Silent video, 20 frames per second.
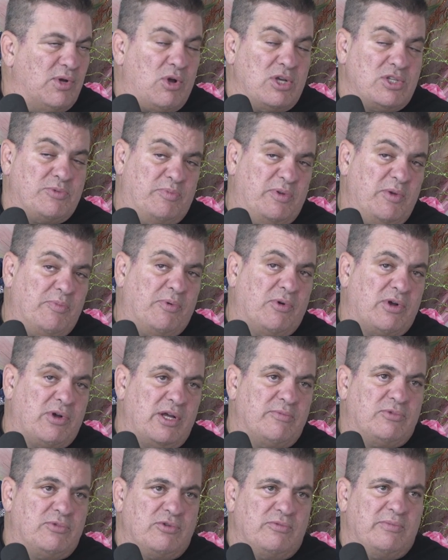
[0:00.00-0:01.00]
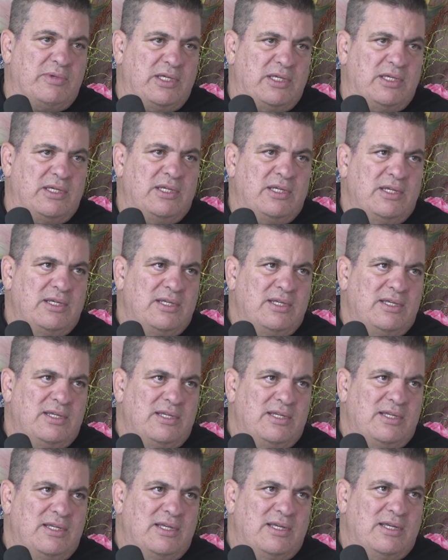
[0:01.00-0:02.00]
Belt. Because people come to me,
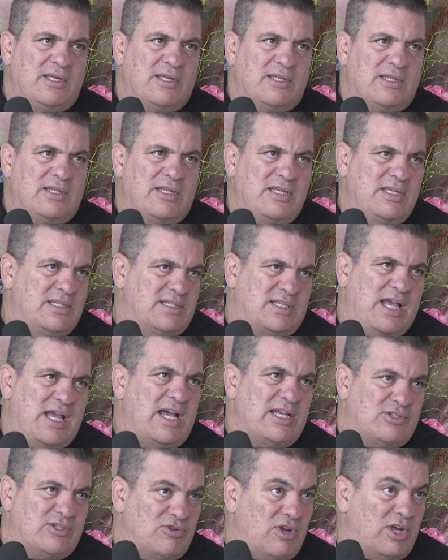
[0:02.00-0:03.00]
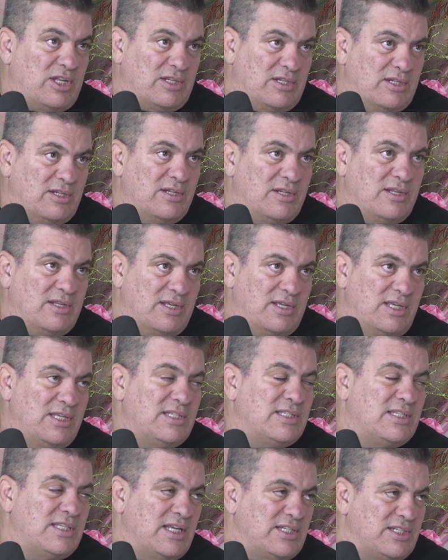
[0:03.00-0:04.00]
this guy's not,
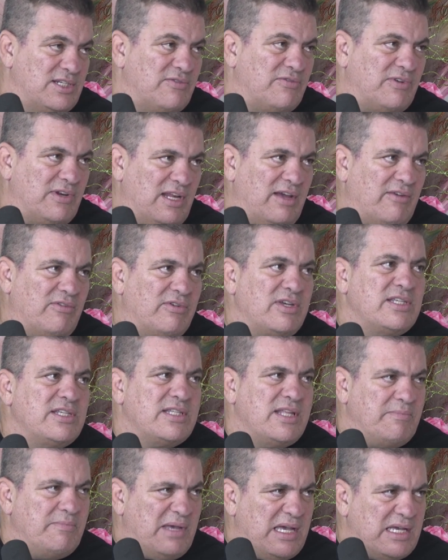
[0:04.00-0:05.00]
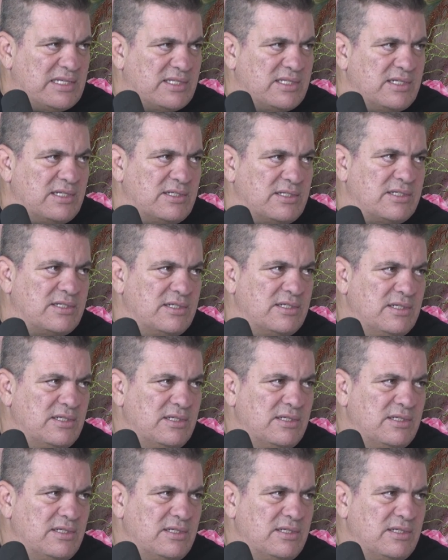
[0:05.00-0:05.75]
he's in a different level. He's the masters.